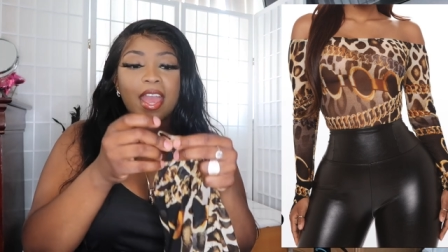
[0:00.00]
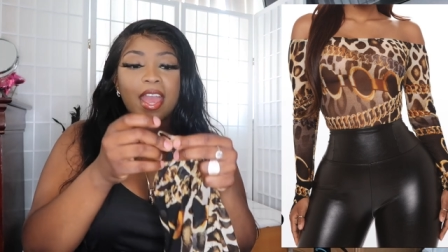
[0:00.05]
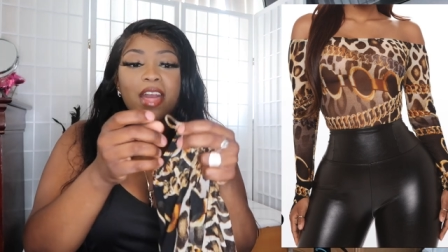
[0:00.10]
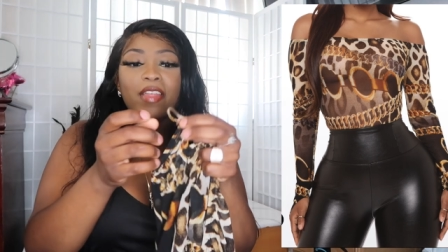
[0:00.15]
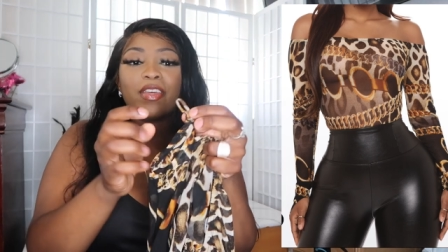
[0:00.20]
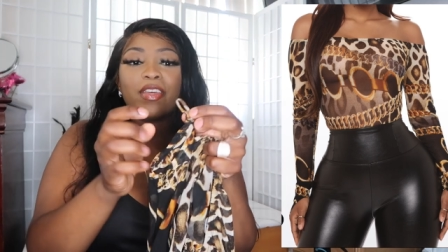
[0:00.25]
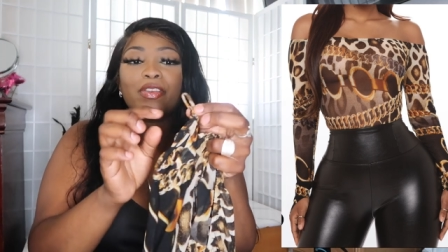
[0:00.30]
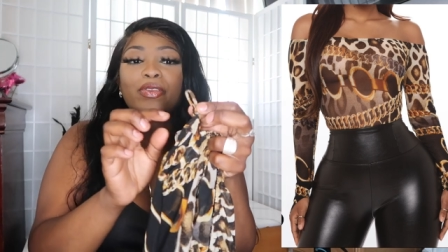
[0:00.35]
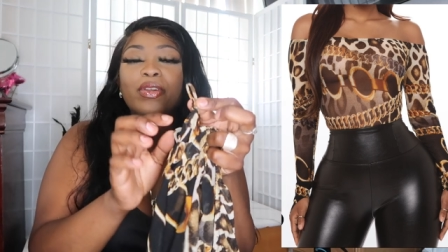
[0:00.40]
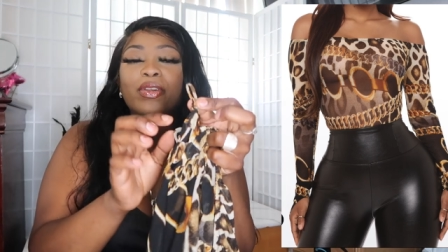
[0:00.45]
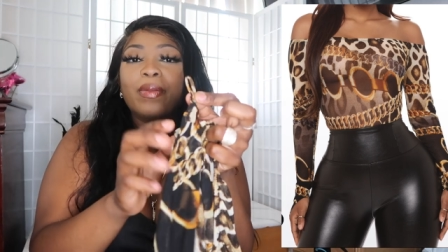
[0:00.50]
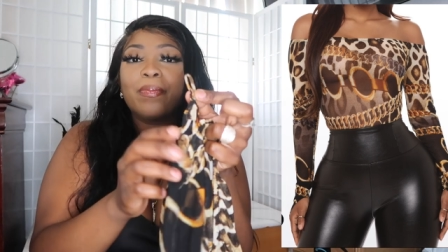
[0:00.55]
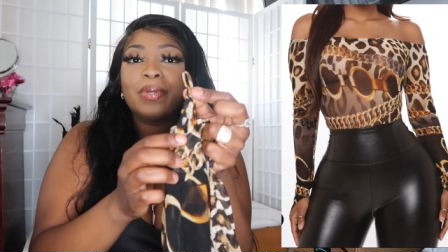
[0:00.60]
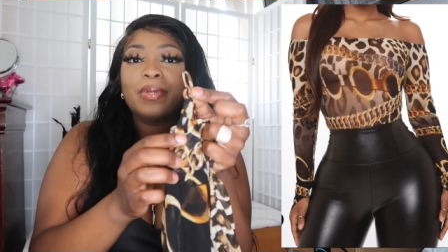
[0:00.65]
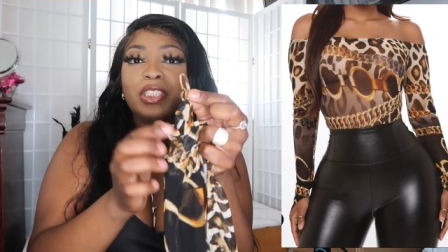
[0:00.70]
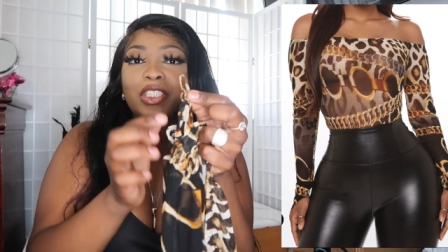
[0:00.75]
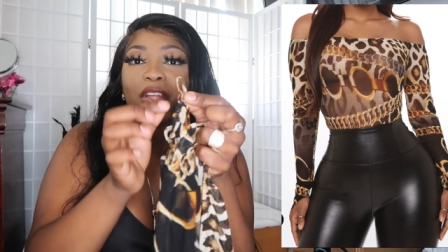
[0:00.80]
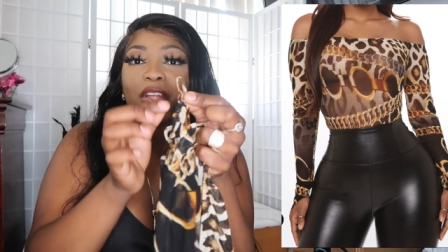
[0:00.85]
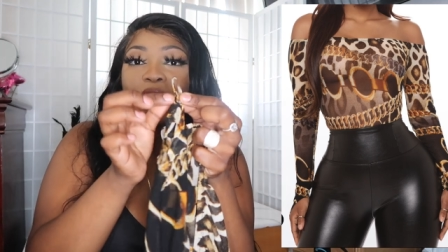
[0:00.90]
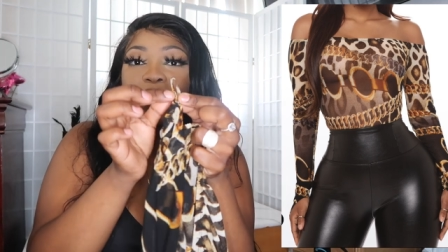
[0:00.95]
And then you can
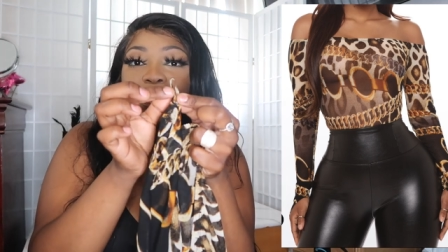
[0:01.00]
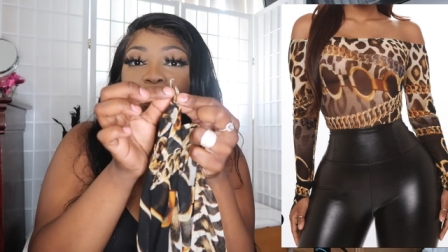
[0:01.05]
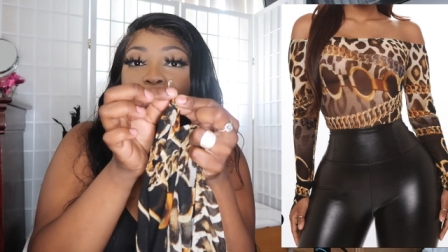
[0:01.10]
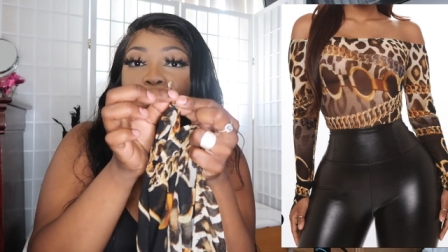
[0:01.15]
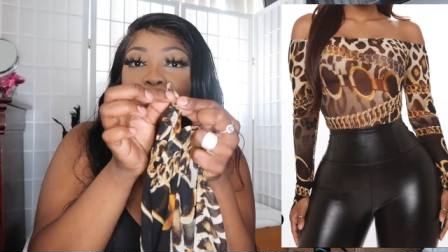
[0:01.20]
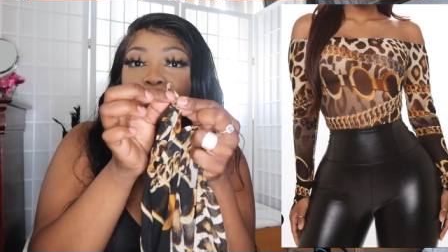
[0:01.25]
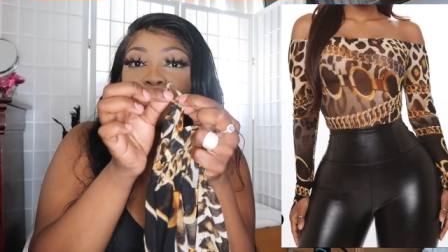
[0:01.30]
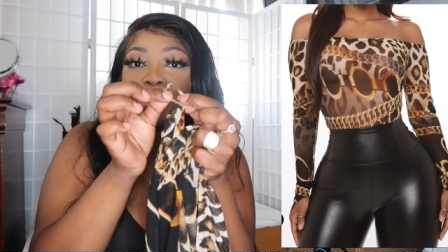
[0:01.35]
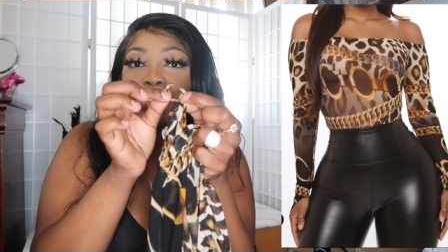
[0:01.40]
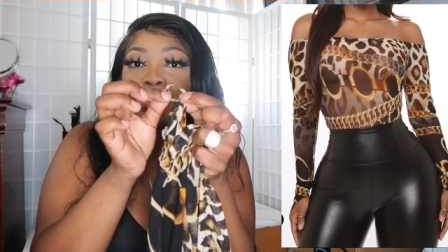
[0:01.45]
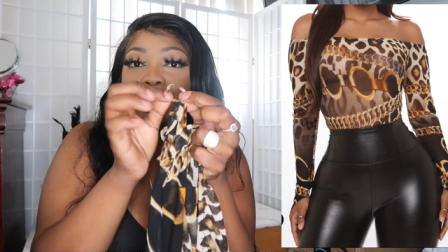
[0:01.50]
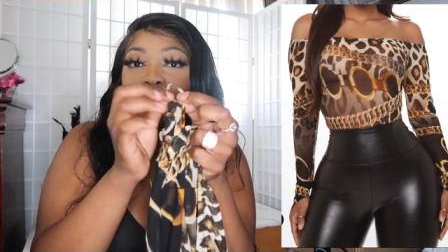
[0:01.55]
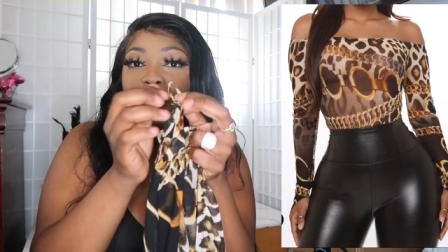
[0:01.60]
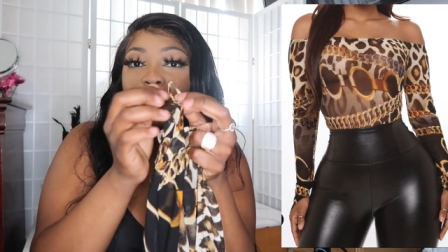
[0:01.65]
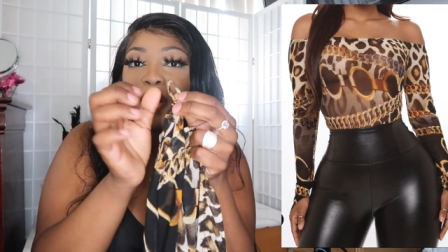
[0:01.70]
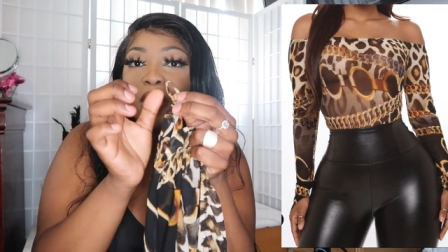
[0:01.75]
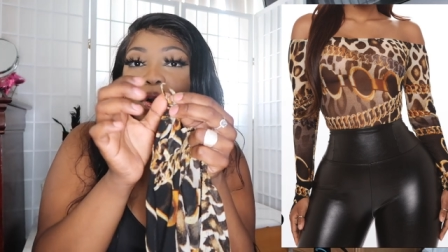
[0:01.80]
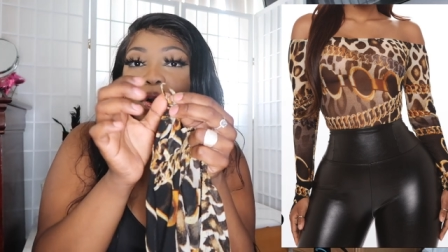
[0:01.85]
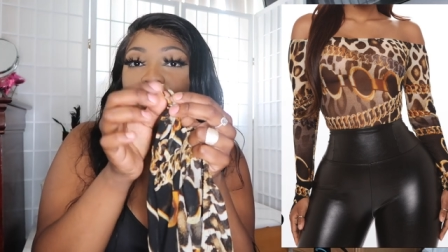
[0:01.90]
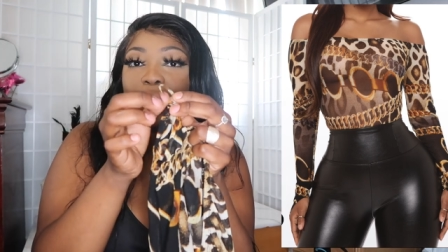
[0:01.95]
put your thumbs through the
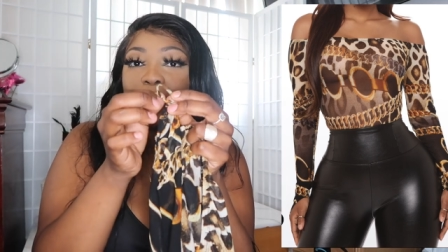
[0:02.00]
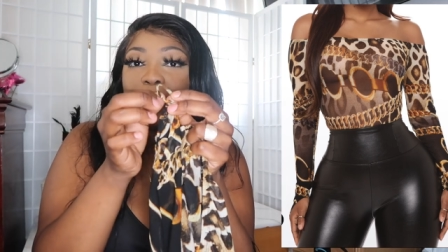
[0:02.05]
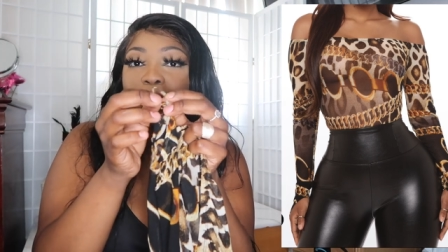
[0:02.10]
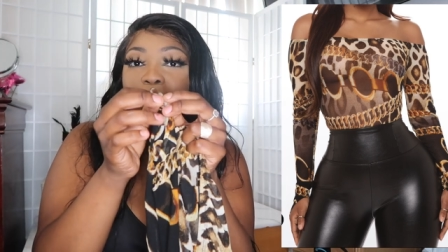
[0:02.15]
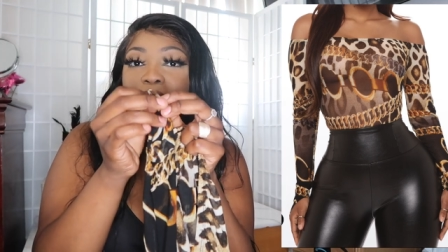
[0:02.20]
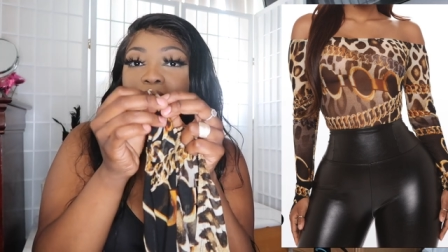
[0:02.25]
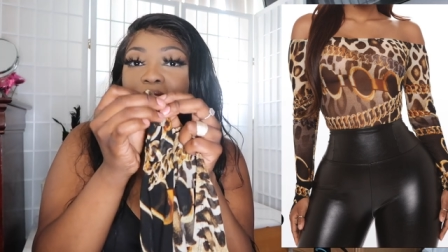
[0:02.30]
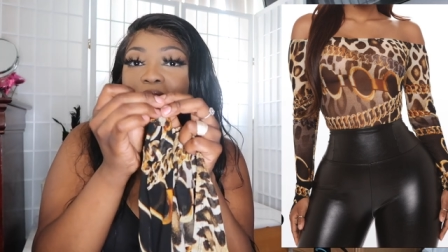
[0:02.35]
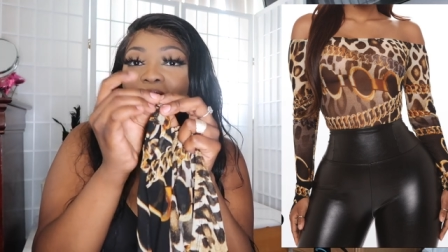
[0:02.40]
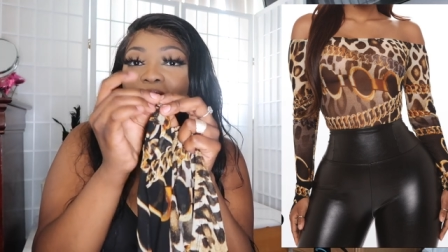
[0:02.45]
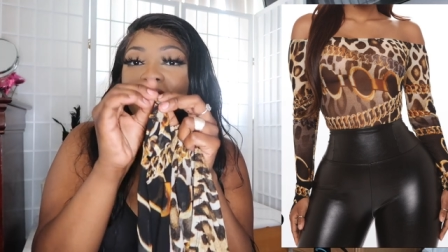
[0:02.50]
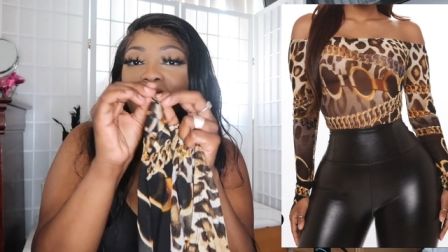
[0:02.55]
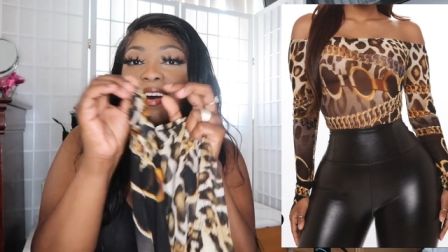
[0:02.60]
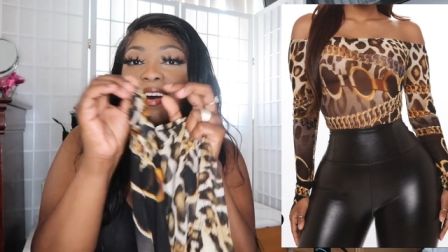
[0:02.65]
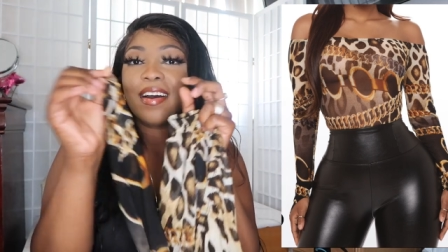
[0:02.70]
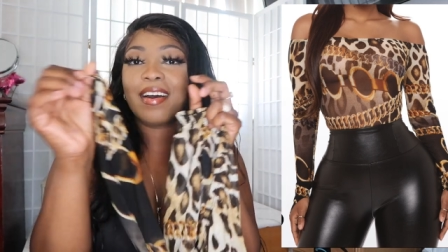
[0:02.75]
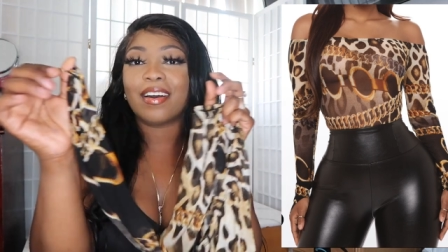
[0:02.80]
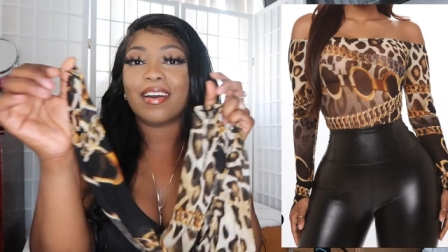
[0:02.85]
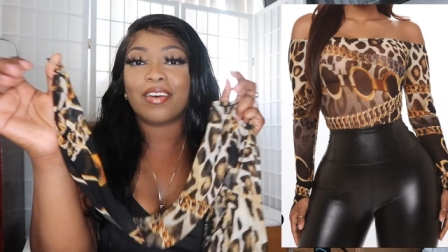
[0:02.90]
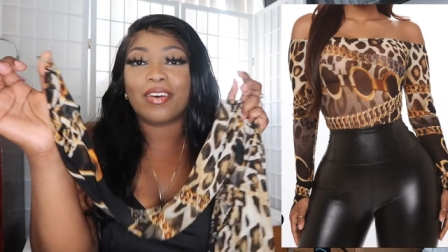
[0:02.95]
hole
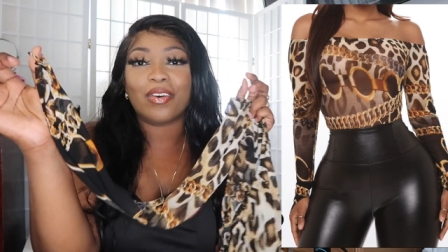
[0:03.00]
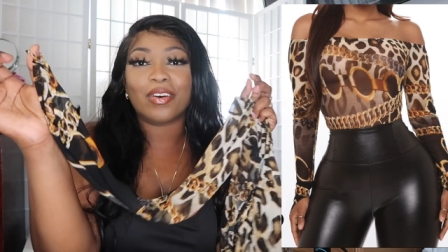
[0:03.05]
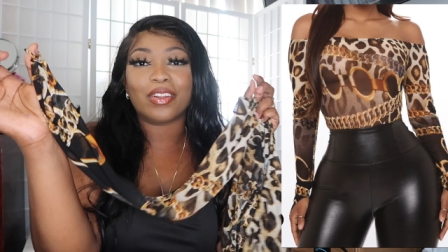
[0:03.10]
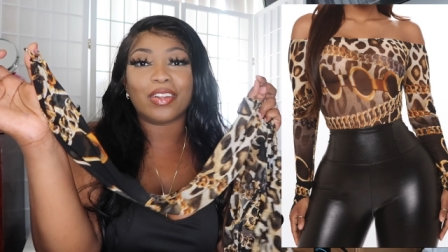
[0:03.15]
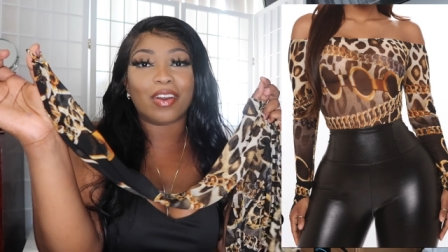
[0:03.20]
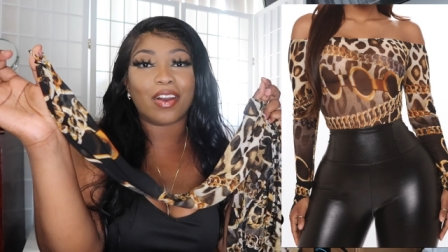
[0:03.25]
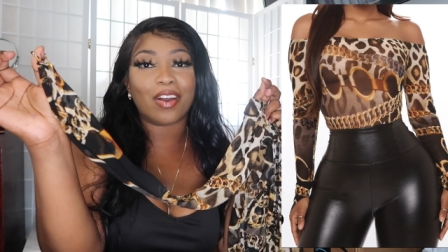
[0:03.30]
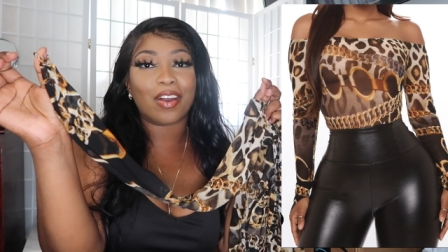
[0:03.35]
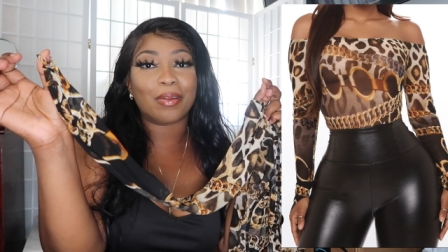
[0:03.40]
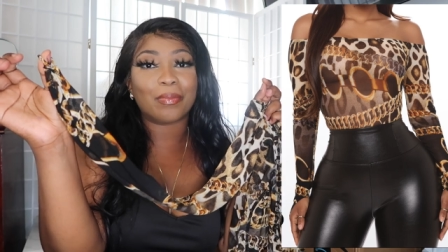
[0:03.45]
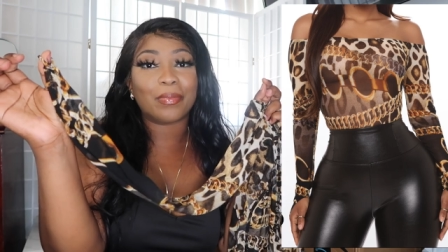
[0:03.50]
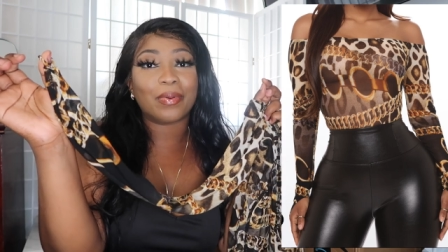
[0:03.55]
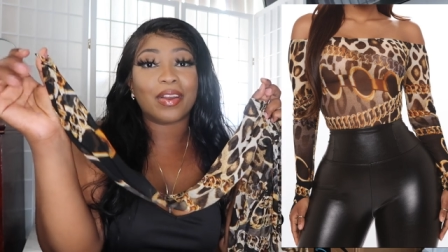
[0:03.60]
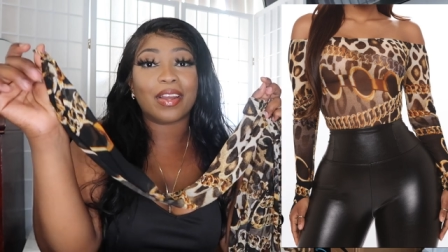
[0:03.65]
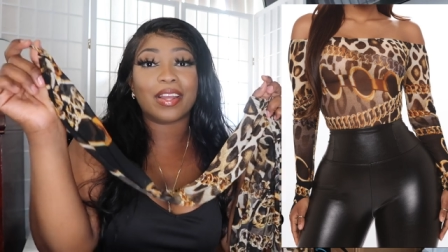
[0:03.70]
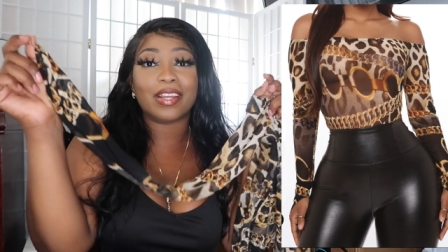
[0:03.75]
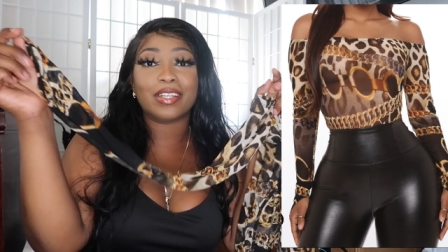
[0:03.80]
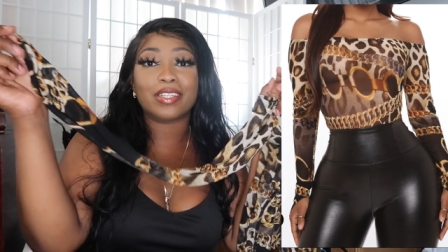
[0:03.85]
oh, on the arm part.